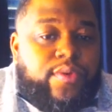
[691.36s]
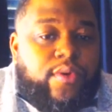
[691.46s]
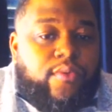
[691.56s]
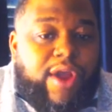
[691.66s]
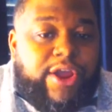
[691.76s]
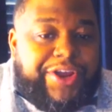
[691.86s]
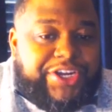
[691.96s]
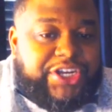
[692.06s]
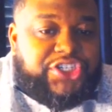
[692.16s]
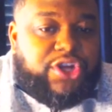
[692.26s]
right here
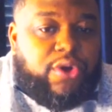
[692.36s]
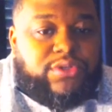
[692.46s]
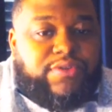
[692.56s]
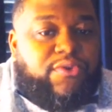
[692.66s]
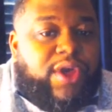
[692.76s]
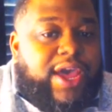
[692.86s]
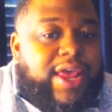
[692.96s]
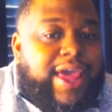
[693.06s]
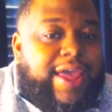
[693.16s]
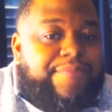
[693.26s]
it shows if you had
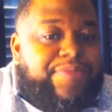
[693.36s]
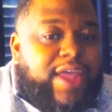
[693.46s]
a